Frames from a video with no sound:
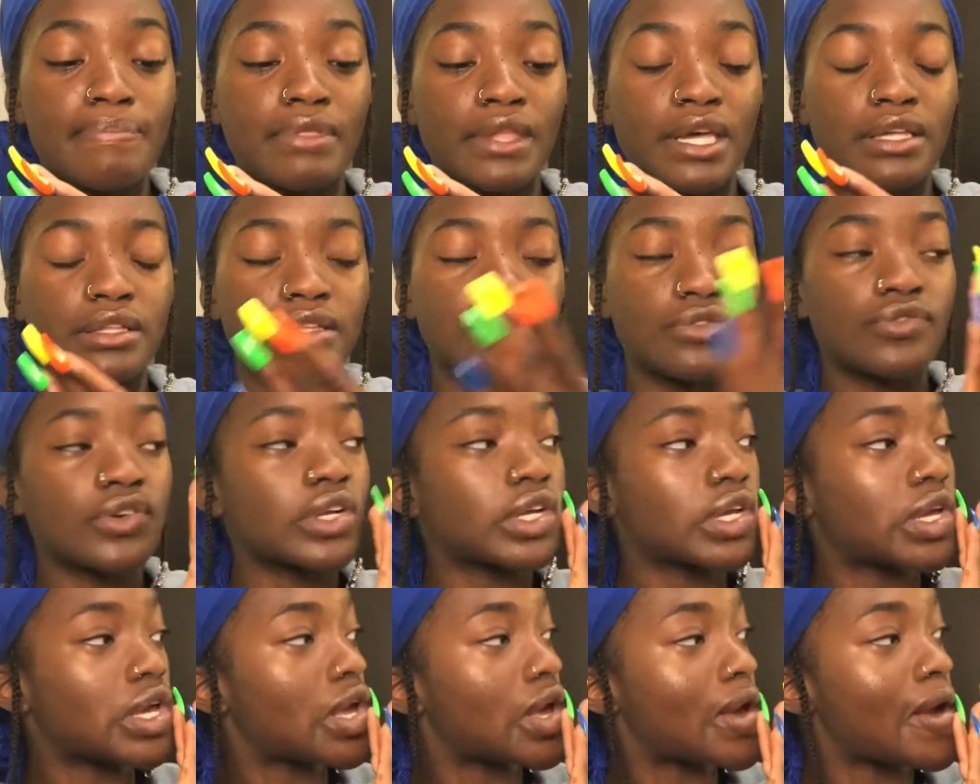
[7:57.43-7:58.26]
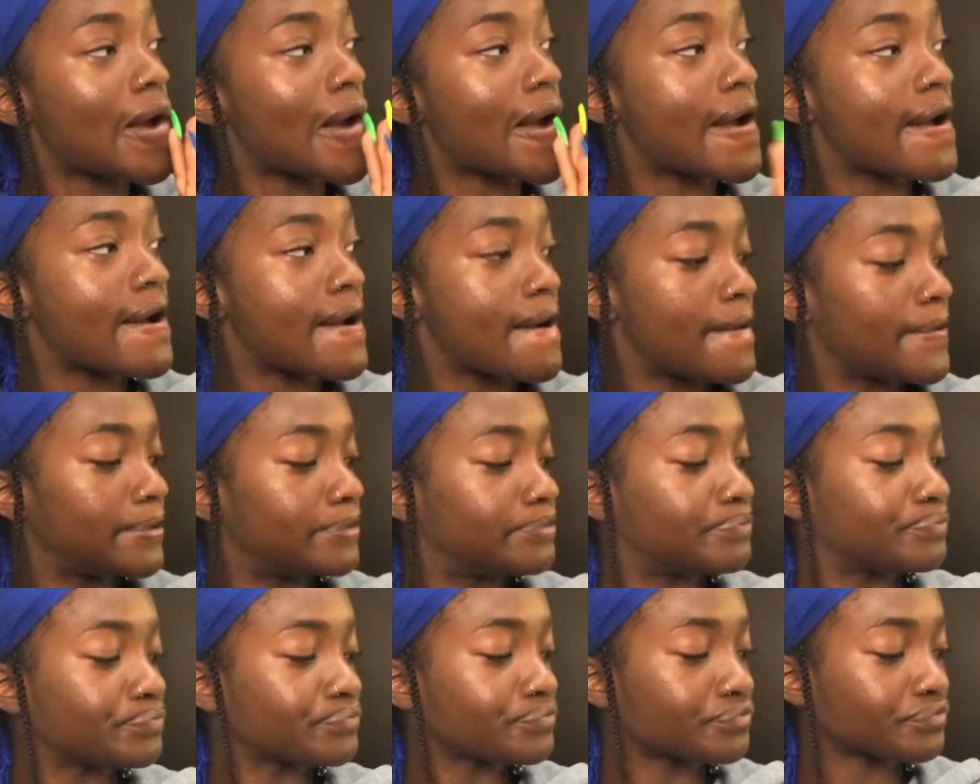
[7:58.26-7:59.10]
the freaking
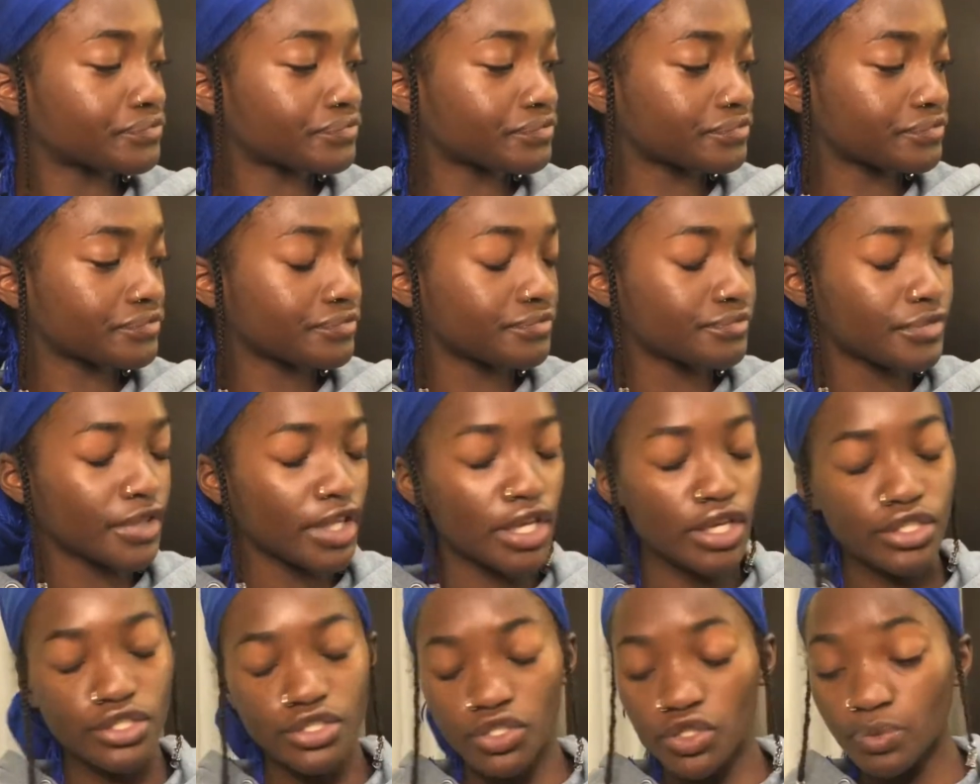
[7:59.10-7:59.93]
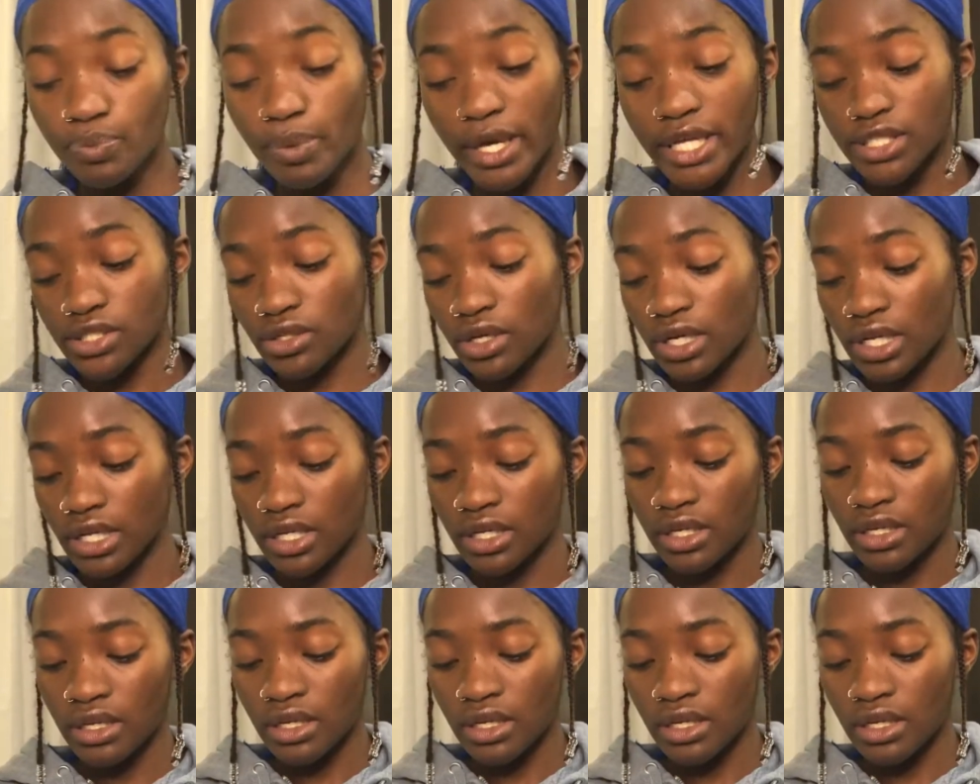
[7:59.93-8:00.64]
toothpaste on it.